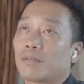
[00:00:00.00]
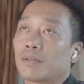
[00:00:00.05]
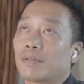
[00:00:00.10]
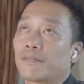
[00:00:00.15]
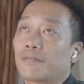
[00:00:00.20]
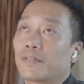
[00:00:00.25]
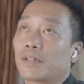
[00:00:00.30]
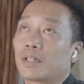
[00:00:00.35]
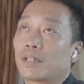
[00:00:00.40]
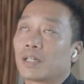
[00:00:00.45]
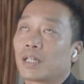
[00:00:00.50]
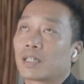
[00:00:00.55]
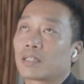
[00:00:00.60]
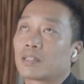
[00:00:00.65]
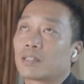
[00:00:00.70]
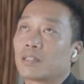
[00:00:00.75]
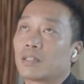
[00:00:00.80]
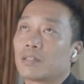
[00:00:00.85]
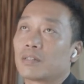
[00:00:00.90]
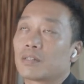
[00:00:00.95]
within
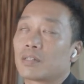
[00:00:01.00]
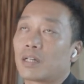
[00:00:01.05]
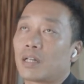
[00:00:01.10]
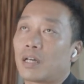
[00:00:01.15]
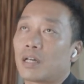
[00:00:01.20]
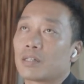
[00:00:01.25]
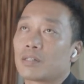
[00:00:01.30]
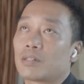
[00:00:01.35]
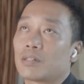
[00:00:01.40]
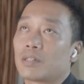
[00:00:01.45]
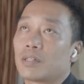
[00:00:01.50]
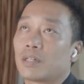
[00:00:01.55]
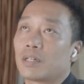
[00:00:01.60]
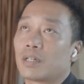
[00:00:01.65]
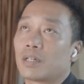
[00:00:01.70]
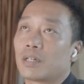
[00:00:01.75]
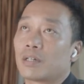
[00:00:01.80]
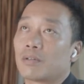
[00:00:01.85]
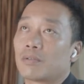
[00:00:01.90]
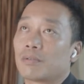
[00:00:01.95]
like since last
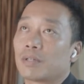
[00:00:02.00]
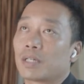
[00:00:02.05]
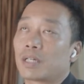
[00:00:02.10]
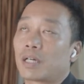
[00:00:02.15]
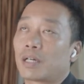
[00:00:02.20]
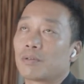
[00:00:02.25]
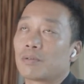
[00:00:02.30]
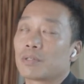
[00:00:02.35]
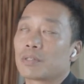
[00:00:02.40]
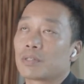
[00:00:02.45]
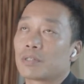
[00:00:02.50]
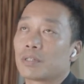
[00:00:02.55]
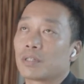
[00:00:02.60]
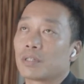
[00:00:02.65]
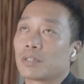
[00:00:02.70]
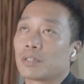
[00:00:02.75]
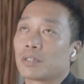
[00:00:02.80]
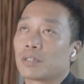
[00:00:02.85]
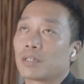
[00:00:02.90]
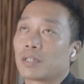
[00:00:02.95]
year when I was
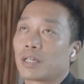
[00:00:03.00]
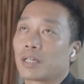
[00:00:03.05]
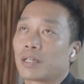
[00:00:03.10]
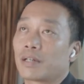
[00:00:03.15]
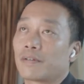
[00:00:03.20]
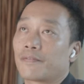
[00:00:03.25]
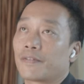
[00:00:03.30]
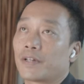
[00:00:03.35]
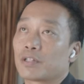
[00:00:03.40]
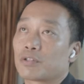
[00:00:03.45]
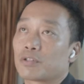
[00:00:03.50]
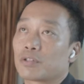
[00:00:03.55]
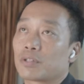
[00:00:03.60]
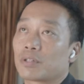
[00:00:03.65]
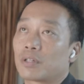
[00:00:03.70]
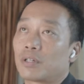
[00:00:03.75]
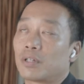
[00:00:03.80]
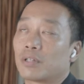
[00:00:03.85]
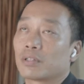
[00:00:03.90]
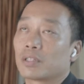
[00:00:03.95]
in like a
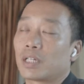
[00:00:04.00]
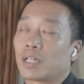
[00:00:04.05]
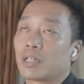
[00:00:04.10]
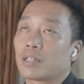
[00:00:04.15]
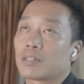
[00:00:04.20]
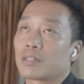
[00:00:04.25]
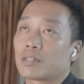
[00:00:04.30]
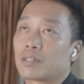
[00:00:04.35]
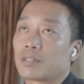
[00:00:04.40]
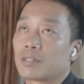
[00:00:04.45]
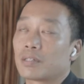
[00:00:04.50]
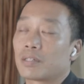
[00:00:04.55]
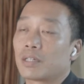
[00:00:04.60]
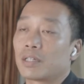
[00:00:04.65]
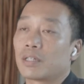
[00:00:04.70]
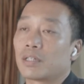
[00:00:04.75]
fashion contest,